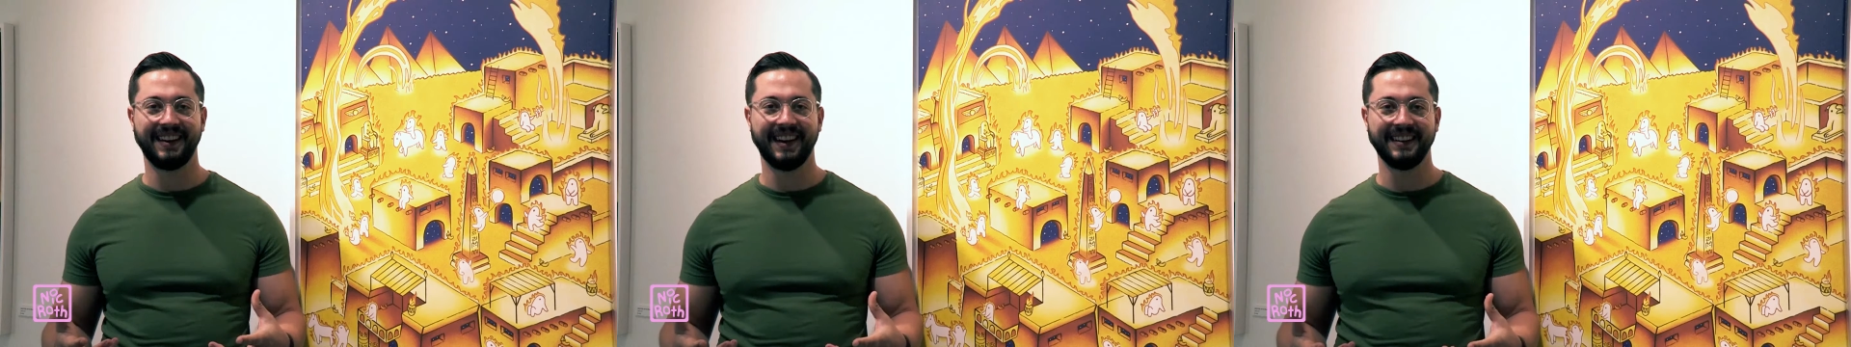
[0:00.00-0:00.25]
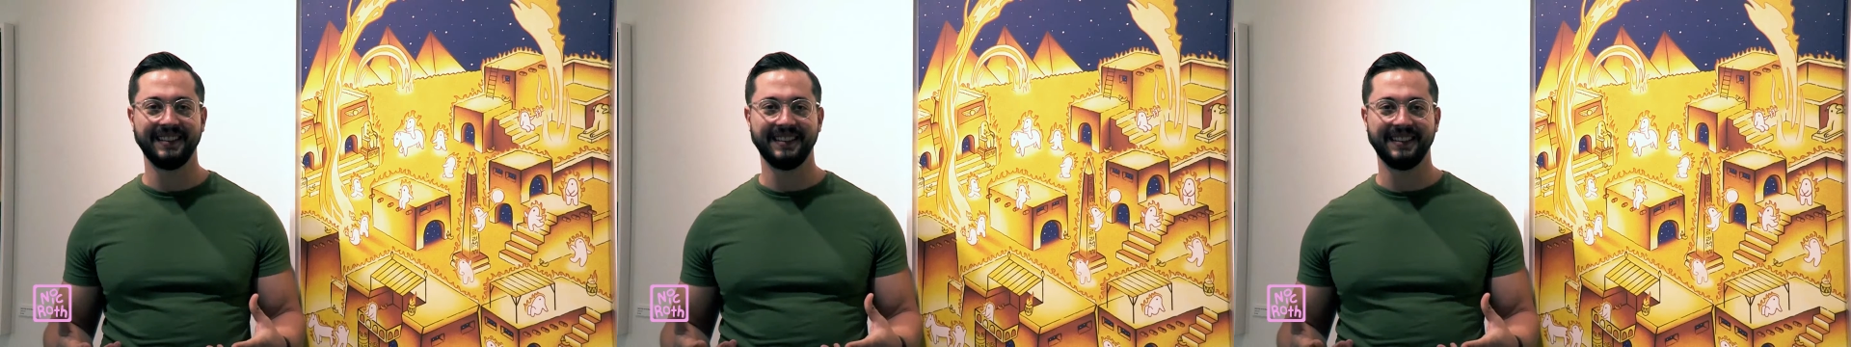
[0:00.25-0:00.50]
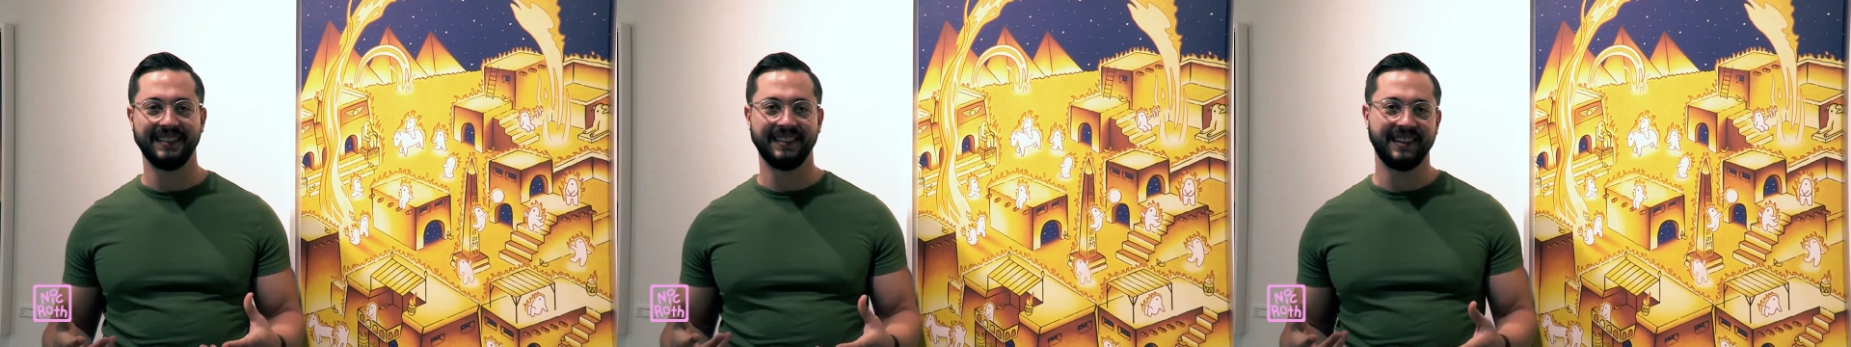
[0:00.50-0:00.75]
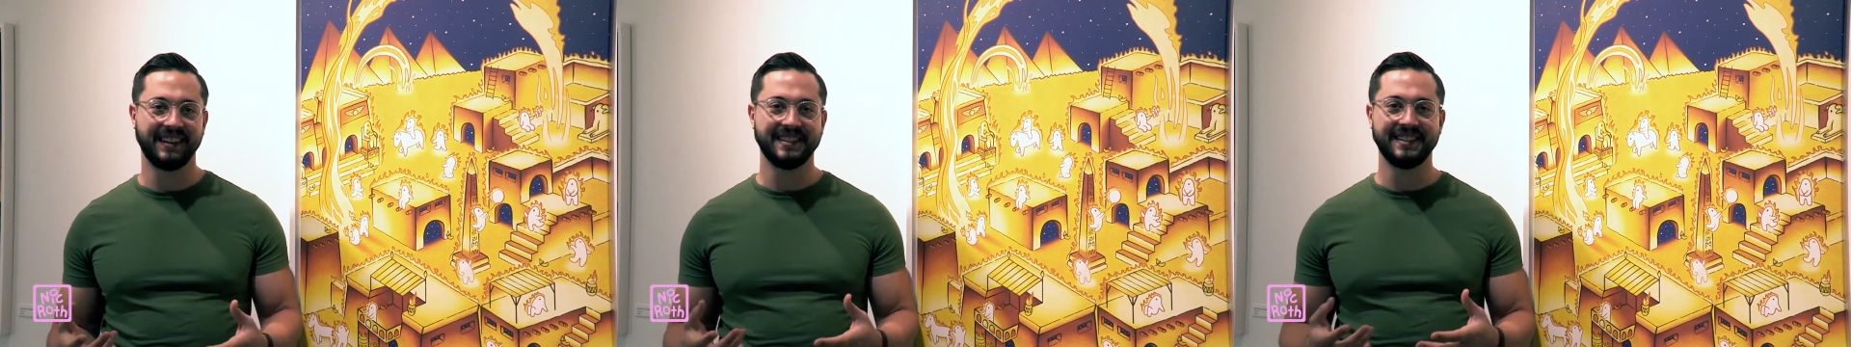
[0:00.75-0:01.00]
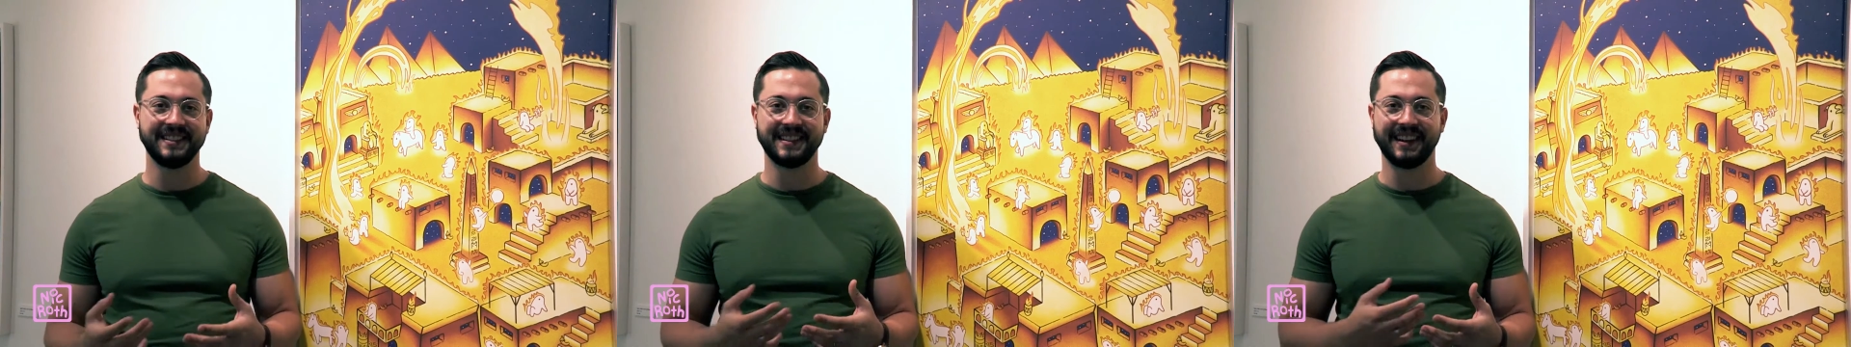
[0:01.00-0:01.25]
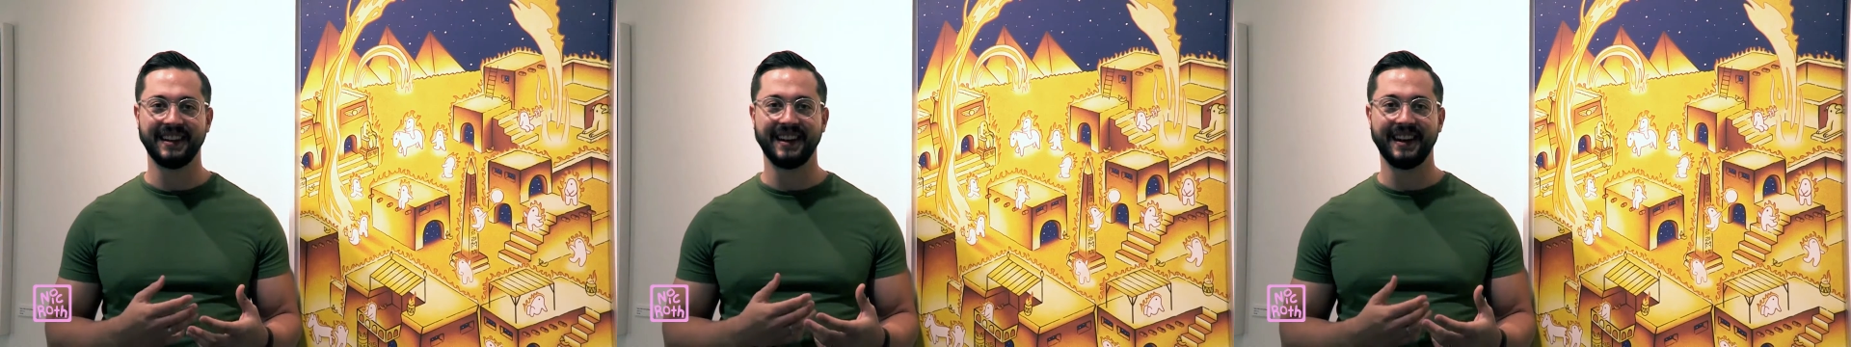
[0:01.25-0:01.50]
I got to
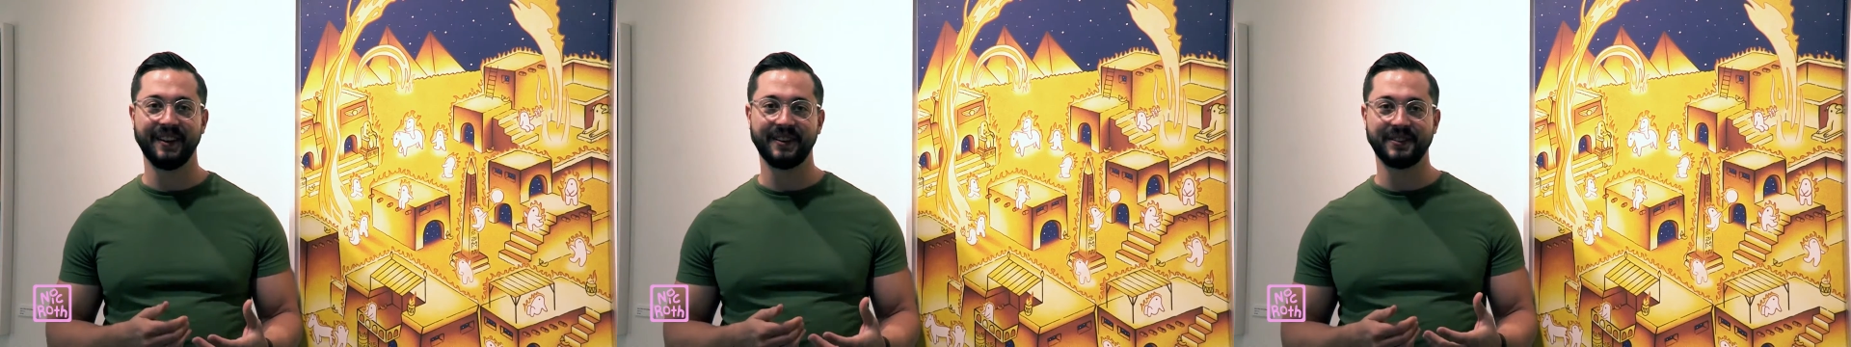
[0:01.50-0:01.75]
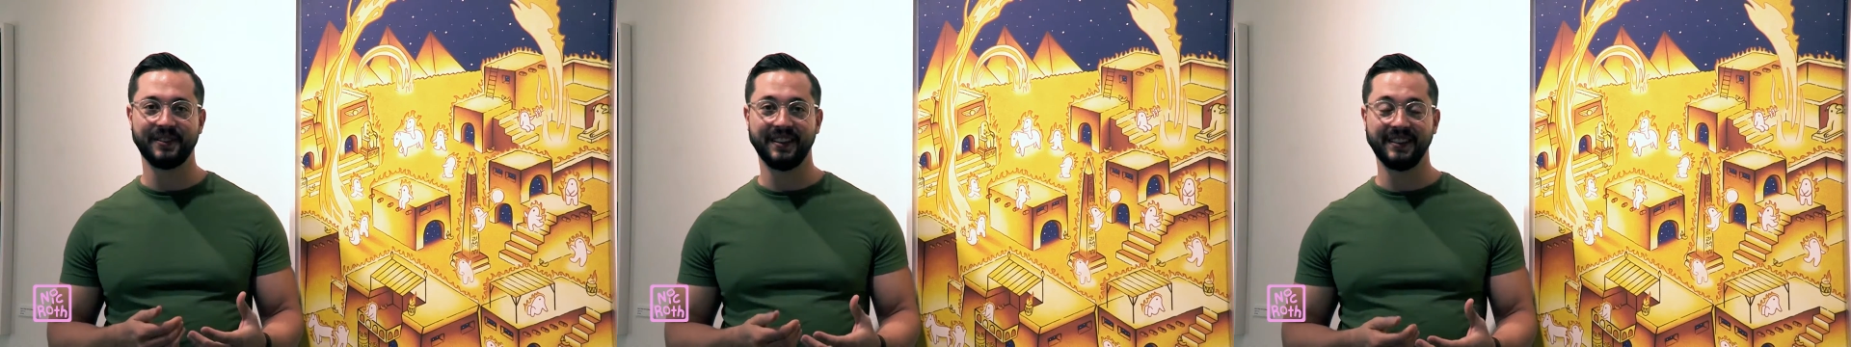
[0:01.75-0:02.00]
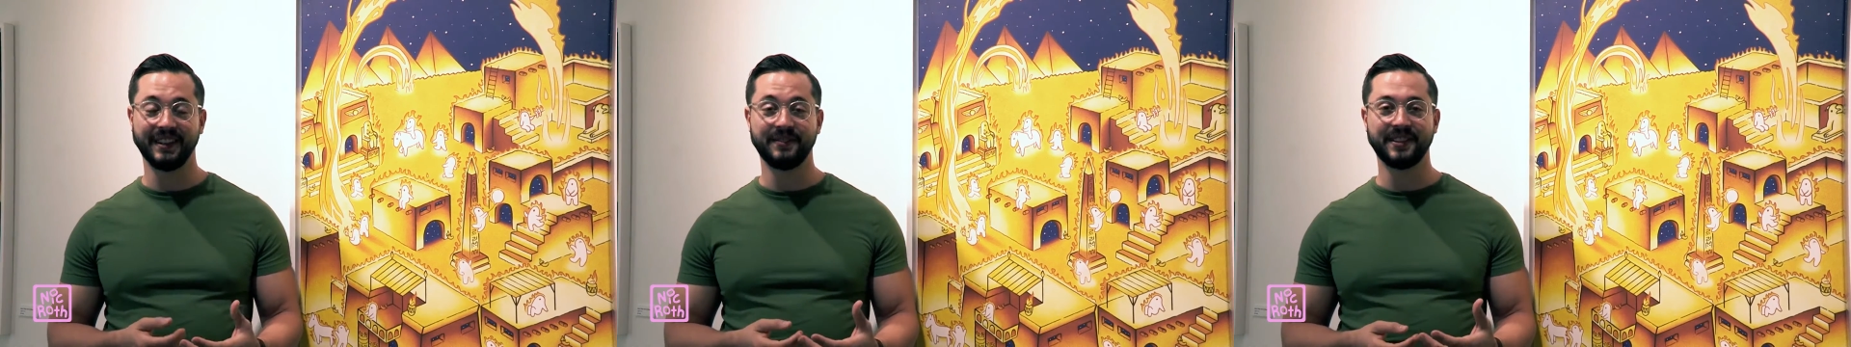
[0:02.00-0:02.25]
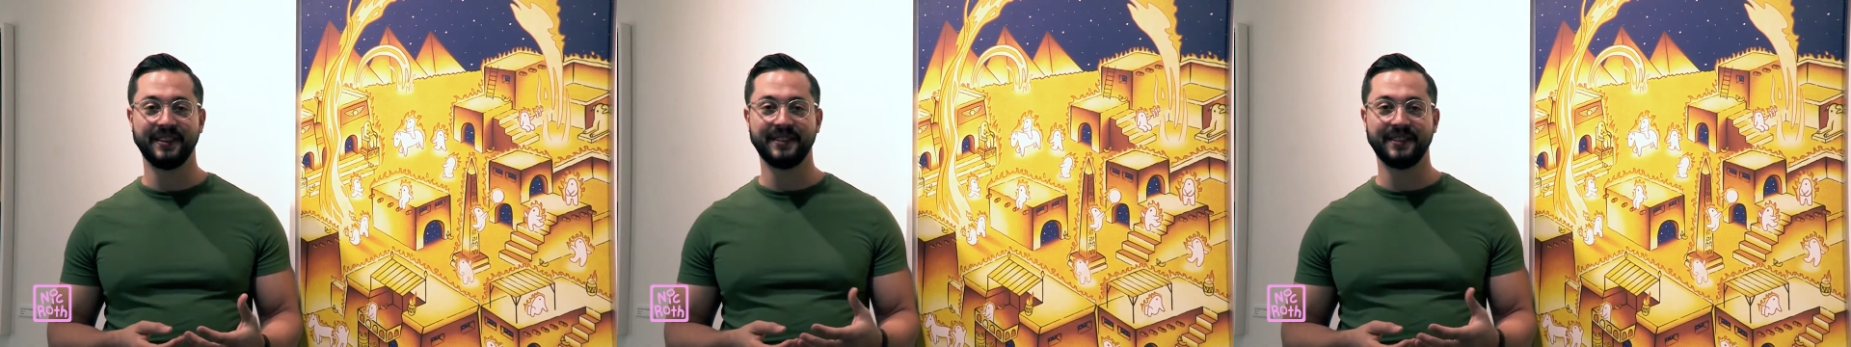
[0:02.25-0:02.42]
design a character that lives on